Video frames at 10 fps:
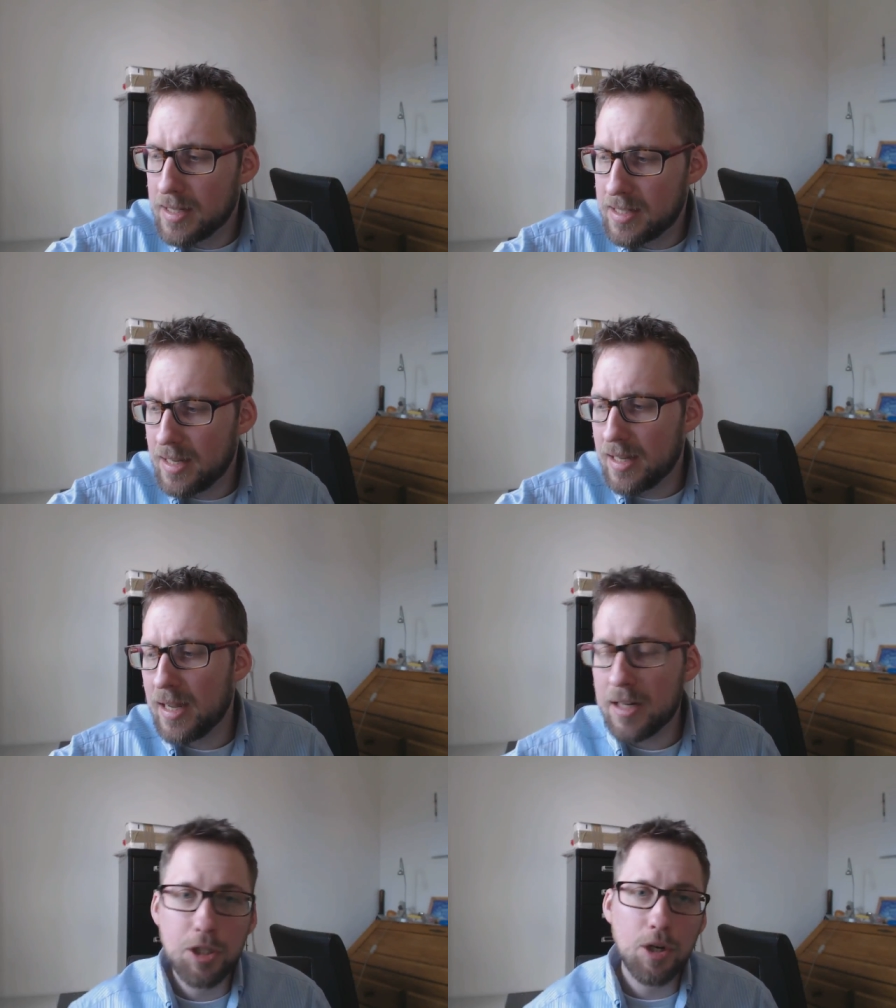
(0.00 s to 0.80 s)
I say
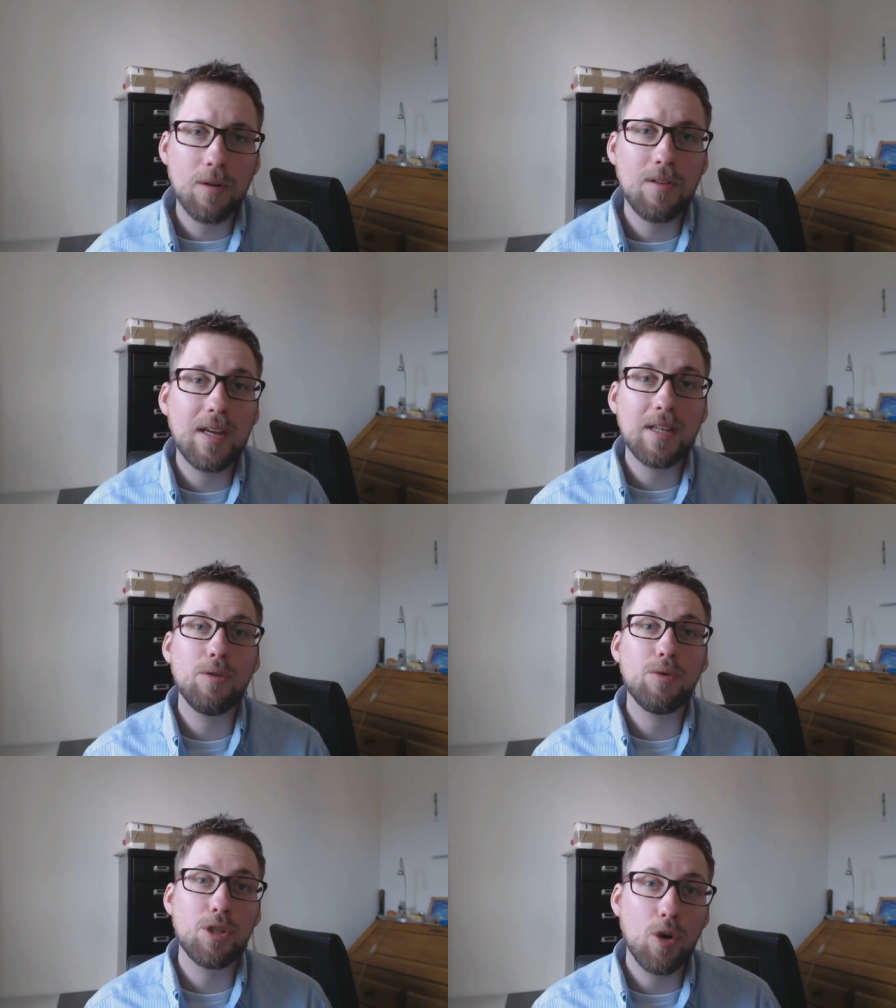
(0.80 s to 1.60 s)
again, John,
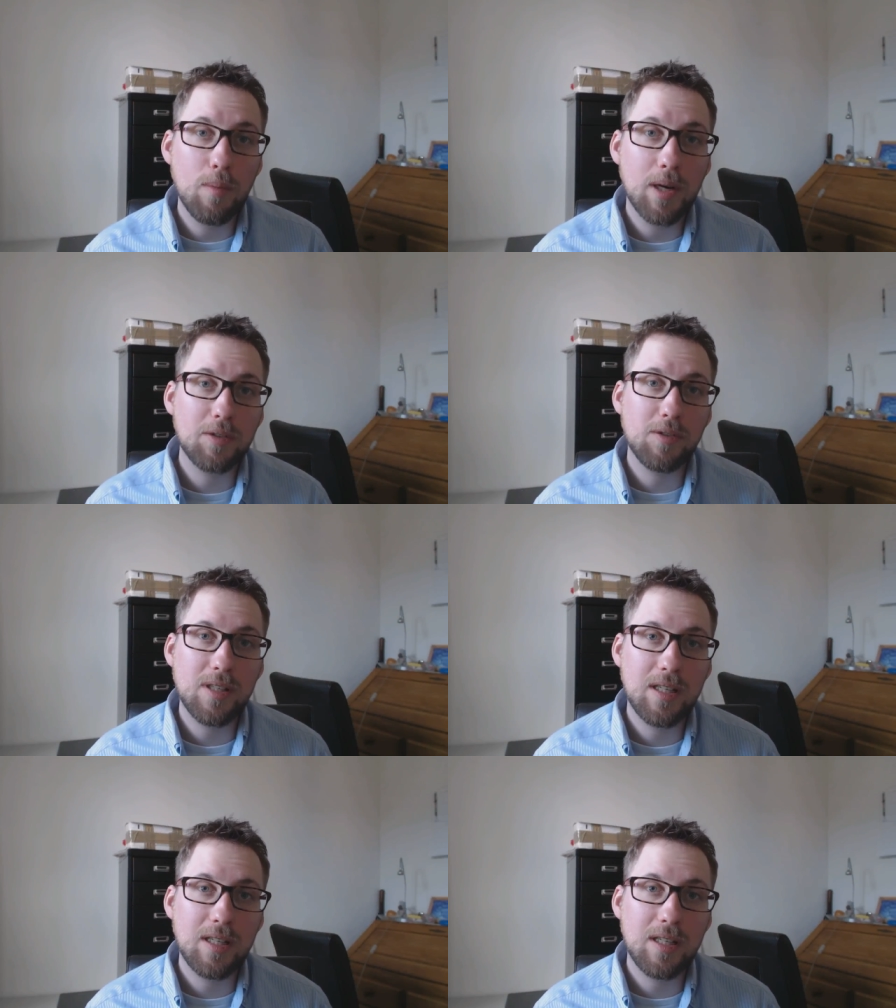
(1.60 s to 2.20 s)
thank you so much for